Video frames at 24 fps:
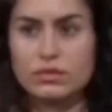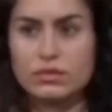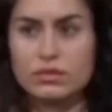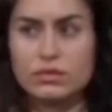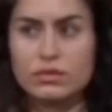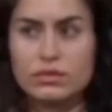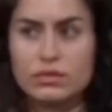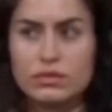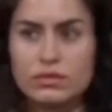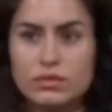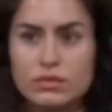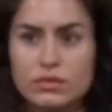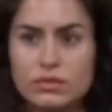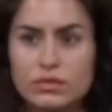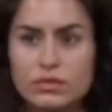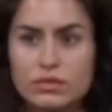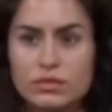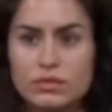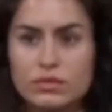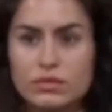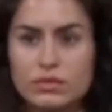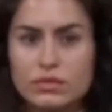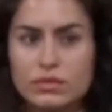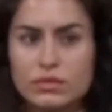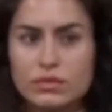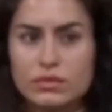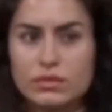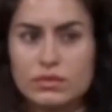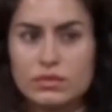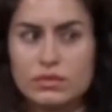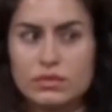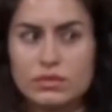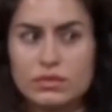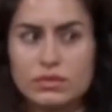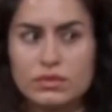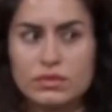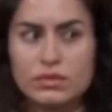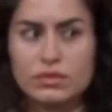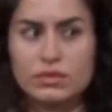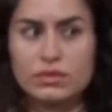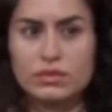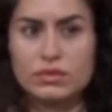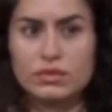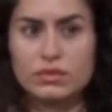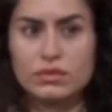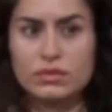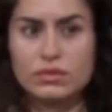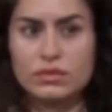
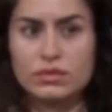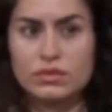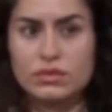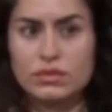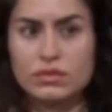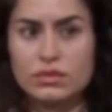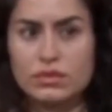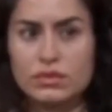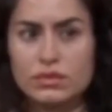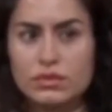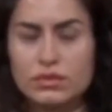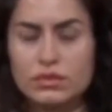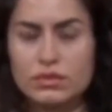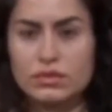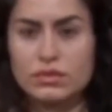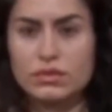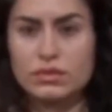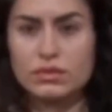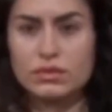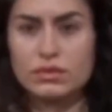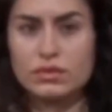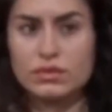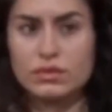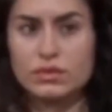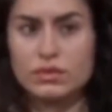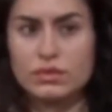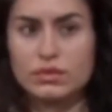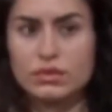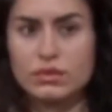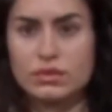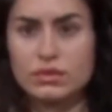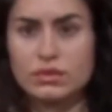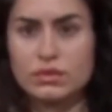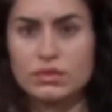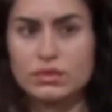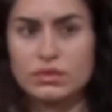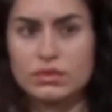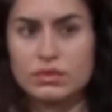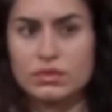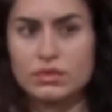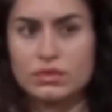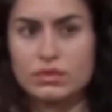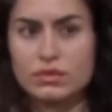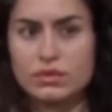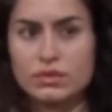(silent)